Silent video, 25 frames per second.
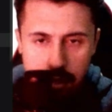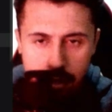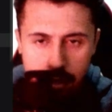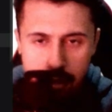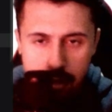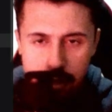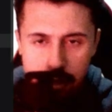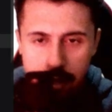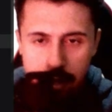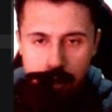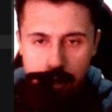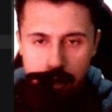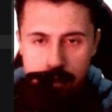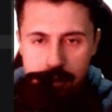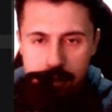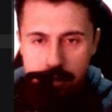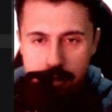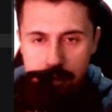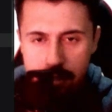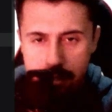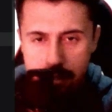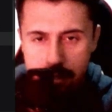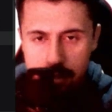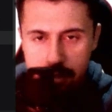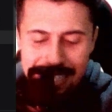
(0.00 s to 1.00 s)
dot
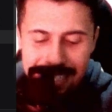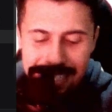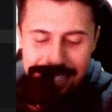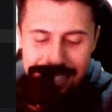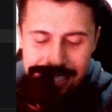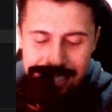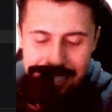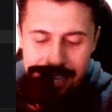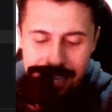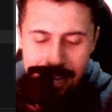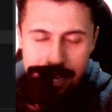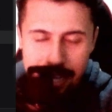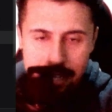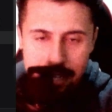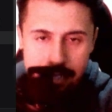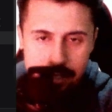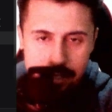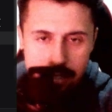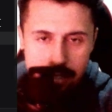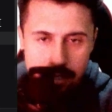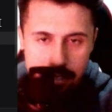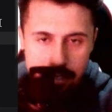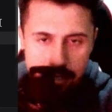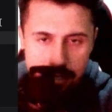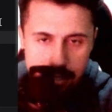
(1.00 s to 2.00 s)

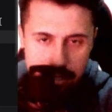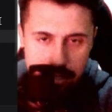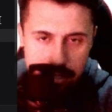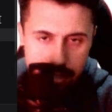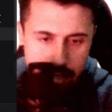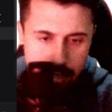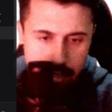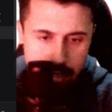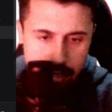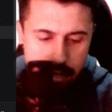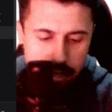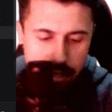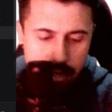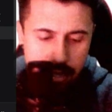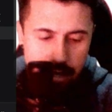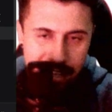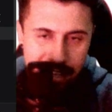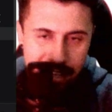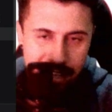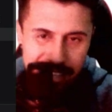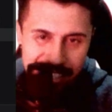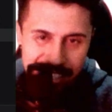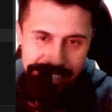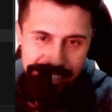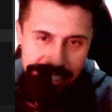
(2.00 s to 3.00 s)
status
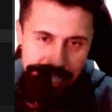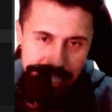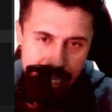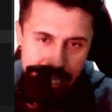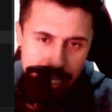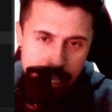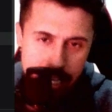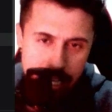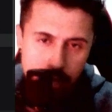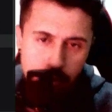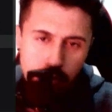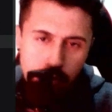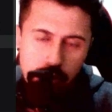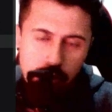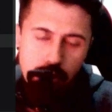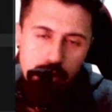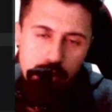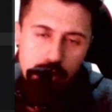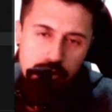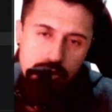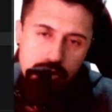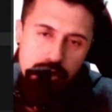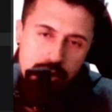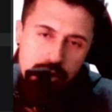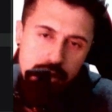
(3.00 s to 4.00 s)
is
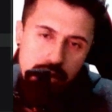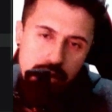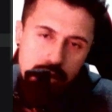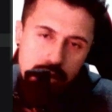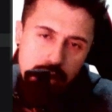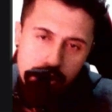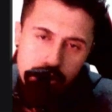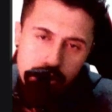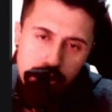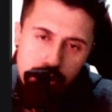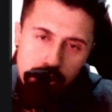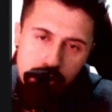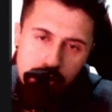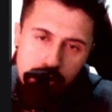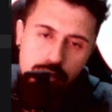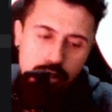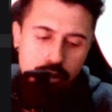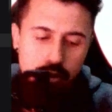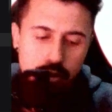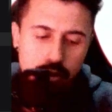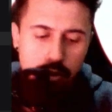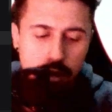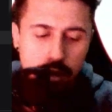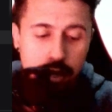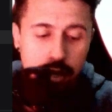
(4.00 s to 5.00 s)
equals to
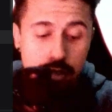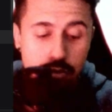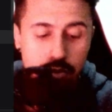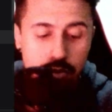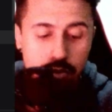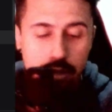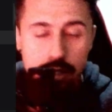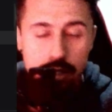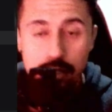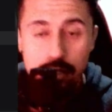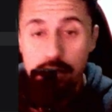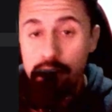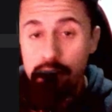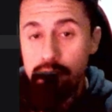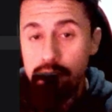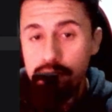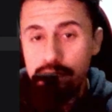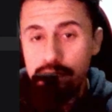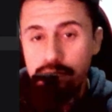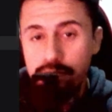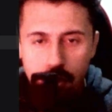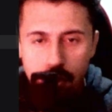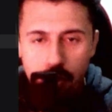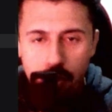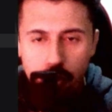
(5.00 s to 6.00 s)
200,
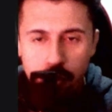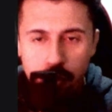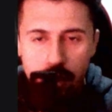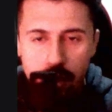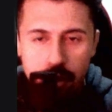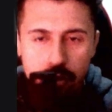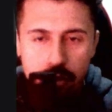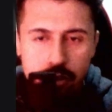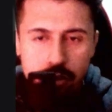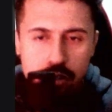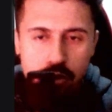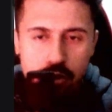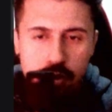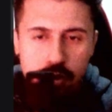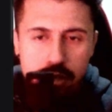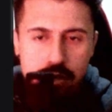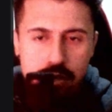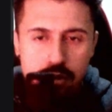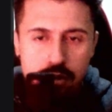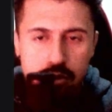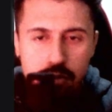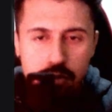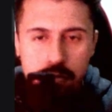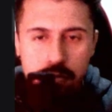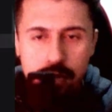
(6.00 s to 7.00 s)
we are going to
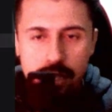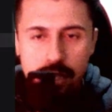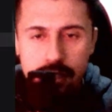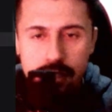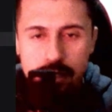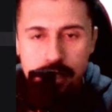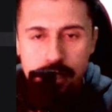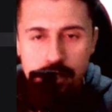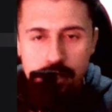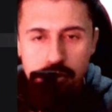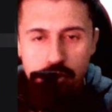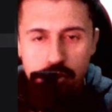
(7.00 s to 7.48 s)
assume that this